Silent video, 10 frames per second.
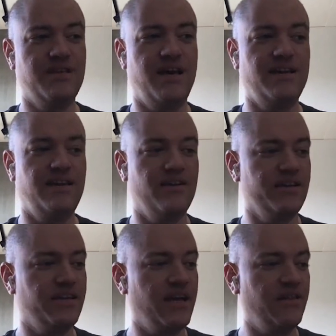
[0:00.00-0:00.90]
that
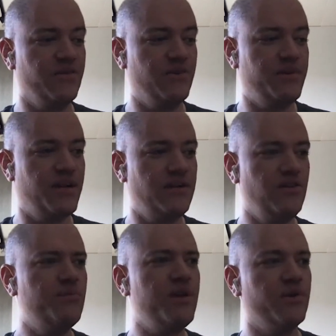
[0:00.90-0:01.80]
arrogant guy in the room, and
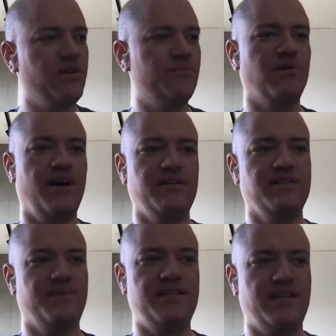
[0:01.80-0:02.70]
nobody really brought it
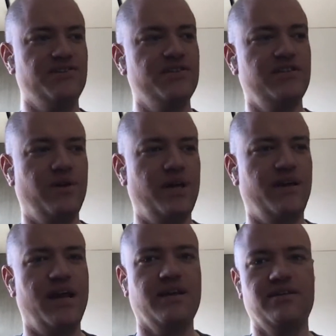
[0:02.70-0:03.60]
to my attention in a way that
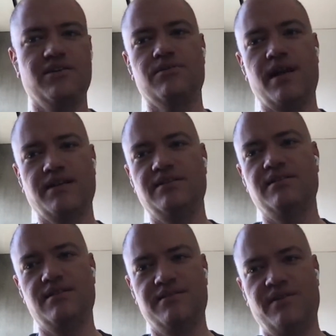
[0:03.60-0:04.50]
I could correct
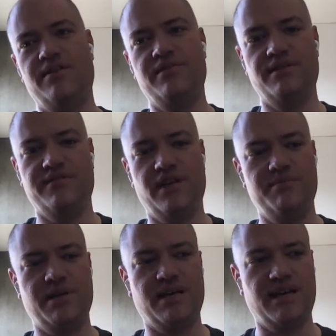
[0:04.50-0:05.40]
and evolve and
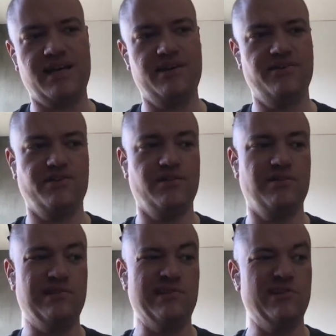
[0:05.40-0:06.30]
develop. I kind of had to just
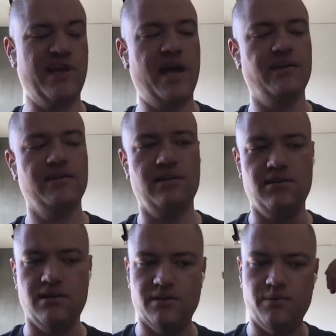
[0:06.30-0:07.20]
learn that
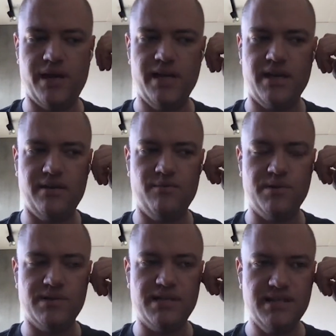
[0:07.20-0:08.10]
along the way. And
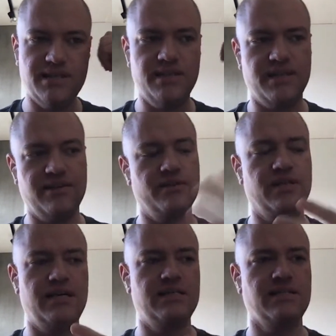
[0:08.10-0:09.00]
once I did, then I
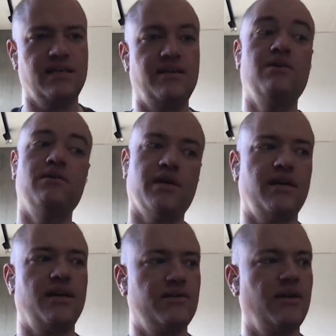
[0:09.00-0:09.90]
realized kind of,
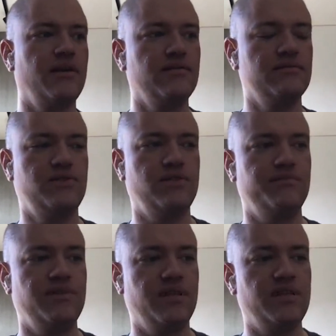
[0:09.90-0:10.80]
okay, I should
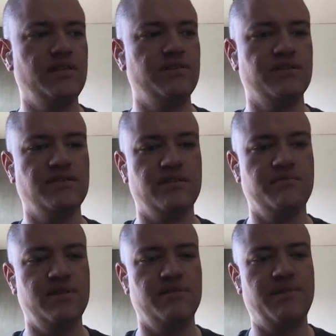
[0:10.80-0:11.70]
have done these things in
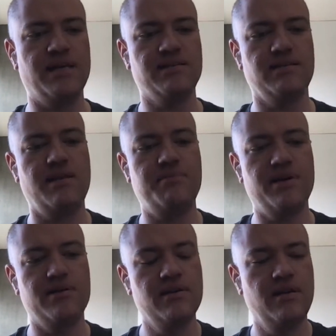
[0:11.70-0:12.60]
the past a lot better.